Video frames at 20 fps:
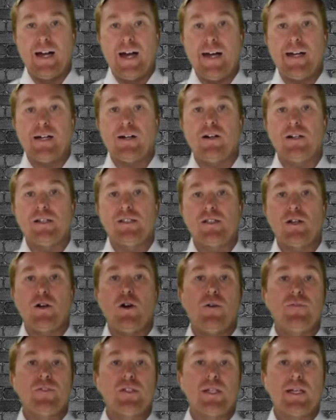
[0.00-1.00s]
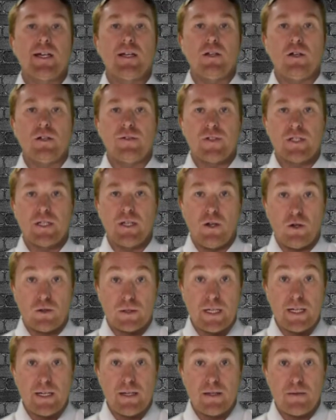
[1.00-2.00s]
Hey guys, so obviously a lot of us are
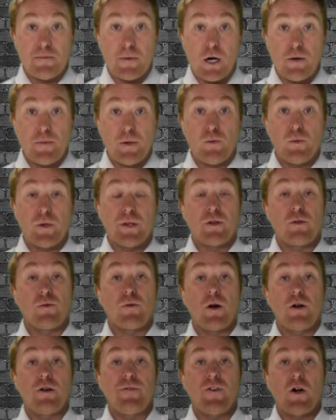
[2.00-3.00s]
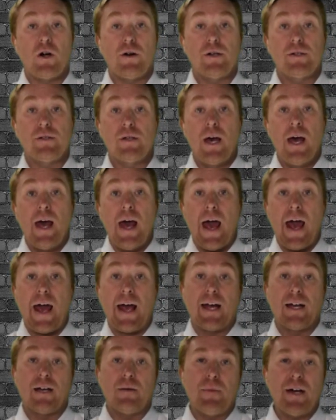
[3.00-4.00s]
locked in at the moment with coronavirus,
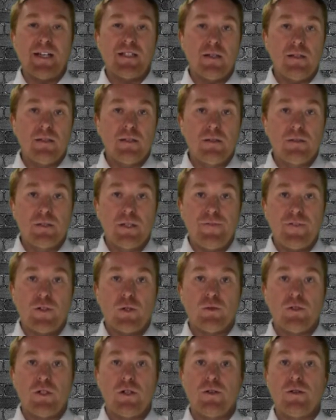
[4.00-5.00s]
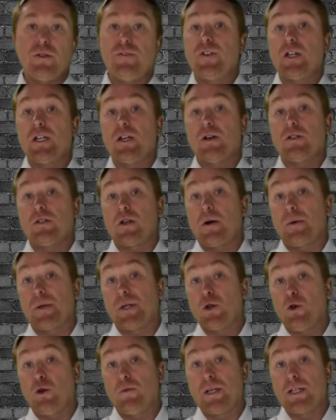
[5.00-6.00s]
and it makes it a little difficult to do the videos I would
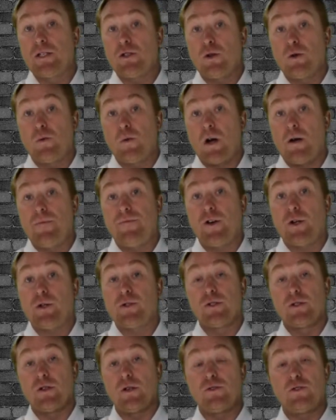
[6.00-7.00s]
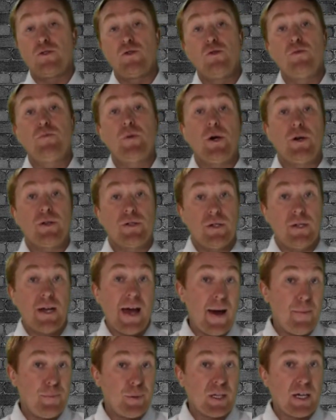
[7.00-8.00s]
normally do where I'm focused on two-person
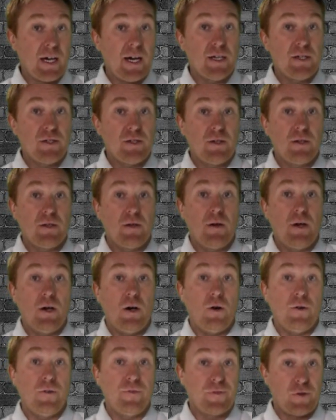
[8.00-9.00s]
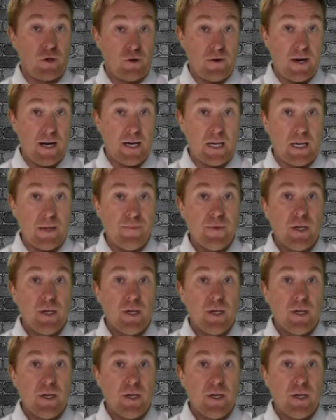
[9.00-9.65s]
application of karate.